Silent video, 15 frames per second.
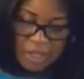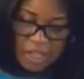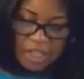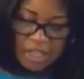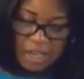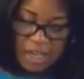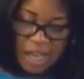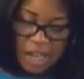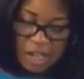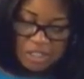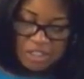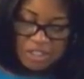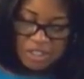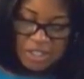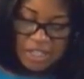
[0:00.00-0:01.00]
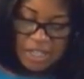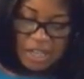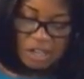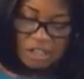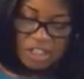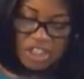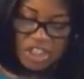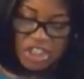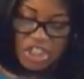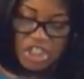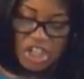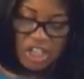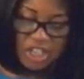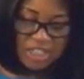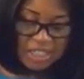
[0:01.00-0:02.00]
In a culture that held
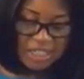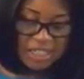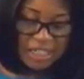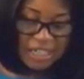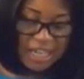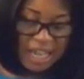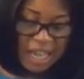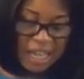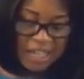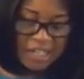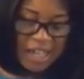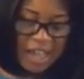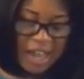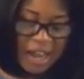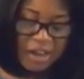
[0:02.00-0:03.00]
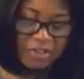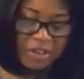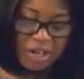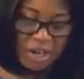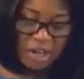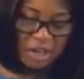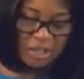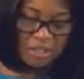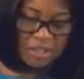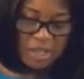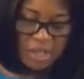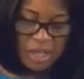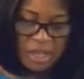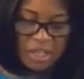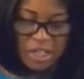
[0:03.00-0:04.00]
genealogy in, in high regards,
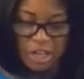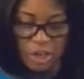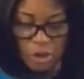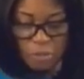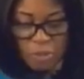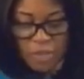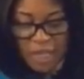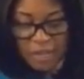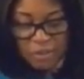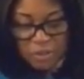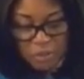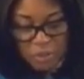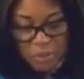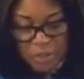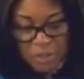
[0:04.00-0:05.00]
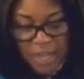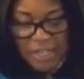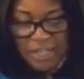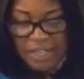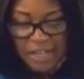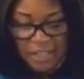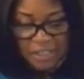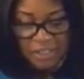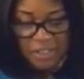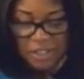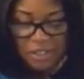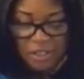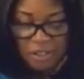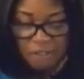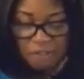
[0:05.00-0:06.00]
Naomi and Ruth had nothing
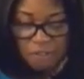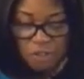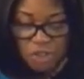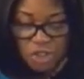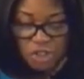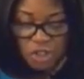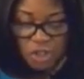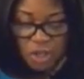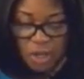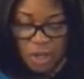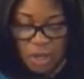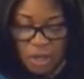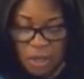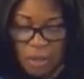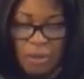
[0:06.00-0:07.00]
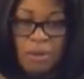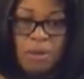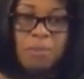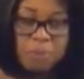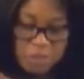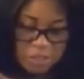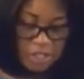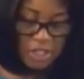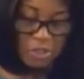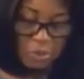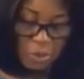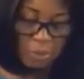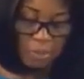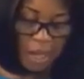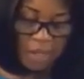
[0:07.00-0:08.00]
in their future. But things
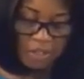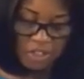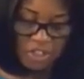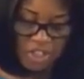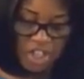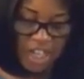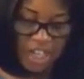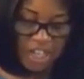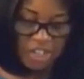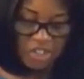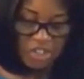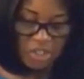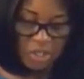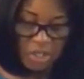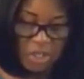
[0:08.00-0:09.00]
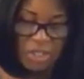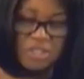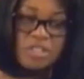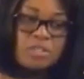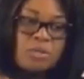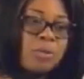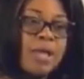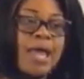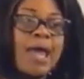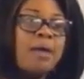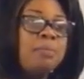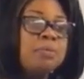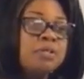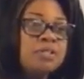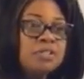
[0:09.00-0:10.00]
were about to change. You see what
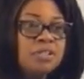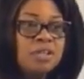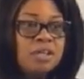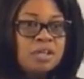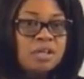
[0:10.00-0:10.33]
happened